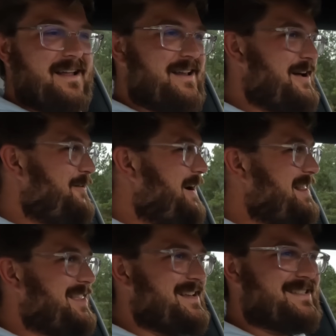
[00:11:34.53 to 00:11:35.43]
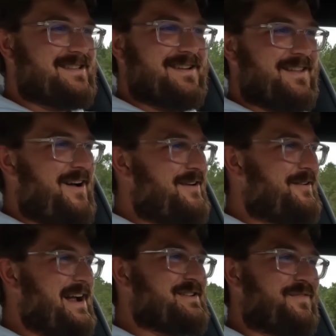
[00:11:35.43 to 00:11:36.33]
You know what? This long
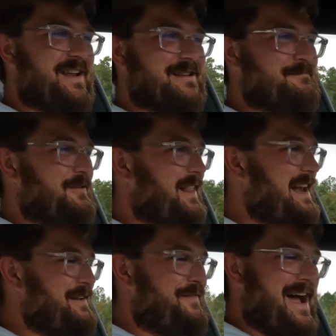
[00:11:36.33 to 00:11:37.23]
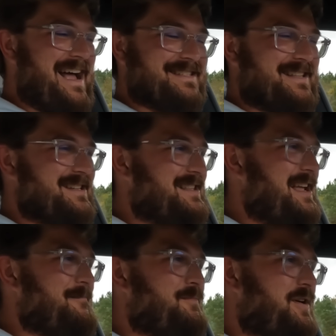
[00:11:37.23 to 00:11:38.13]
range feels plenty fast. This
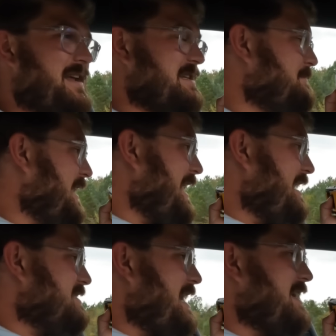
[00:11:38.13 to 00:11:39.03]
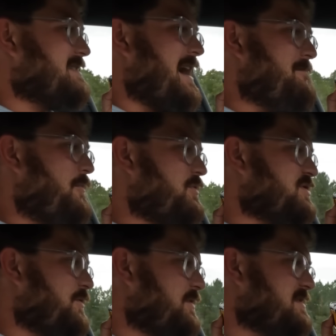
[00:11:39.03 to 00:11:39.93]
thing boogies, but I gotta say it's got more
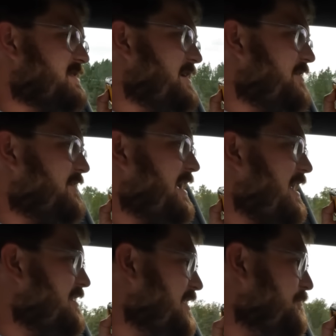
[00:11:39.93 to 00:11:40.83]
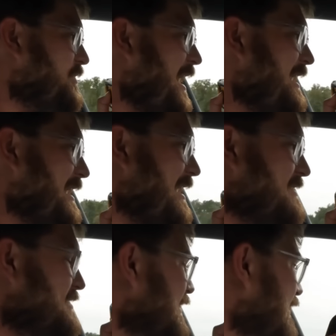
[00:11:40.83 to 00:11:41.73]
torque steer than the Plaid
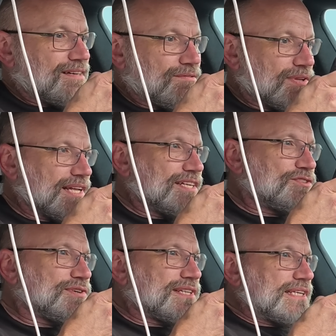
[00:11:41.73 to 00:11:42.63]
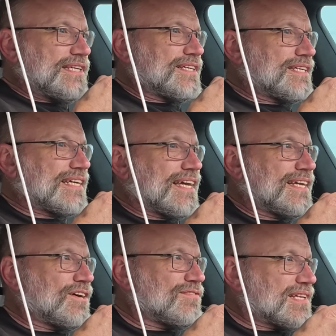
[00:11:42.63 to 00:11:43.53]
has. Well, I enjoyed the
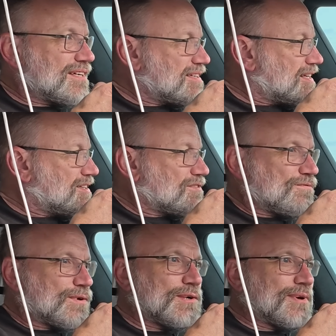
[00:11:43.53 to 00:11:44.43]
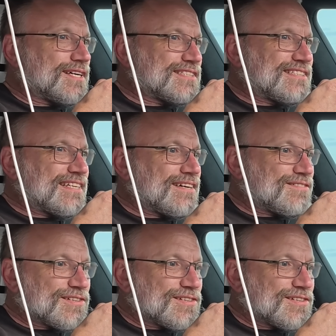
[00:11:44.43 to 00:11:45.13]
getting over there at 140 miles an hour.